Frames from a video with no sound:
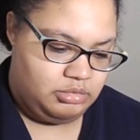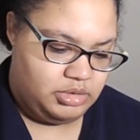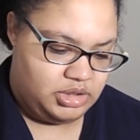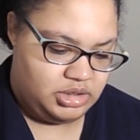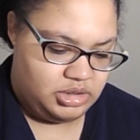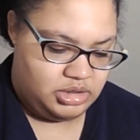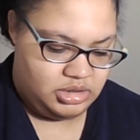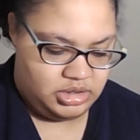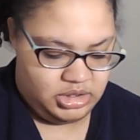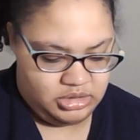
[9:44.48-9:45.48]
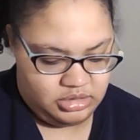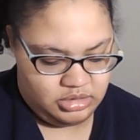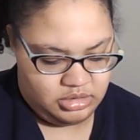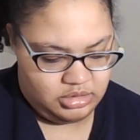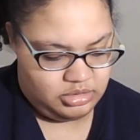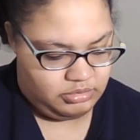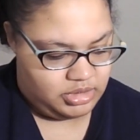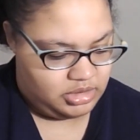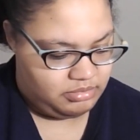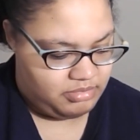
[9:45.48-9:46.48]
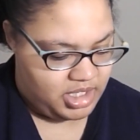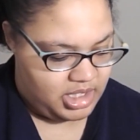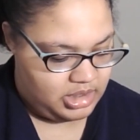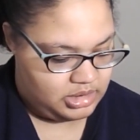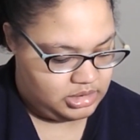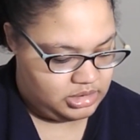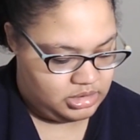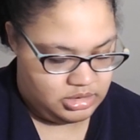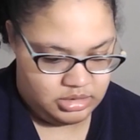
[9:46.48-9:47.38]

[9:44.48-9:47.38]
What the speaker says: Which, these are the Wonder Mattes.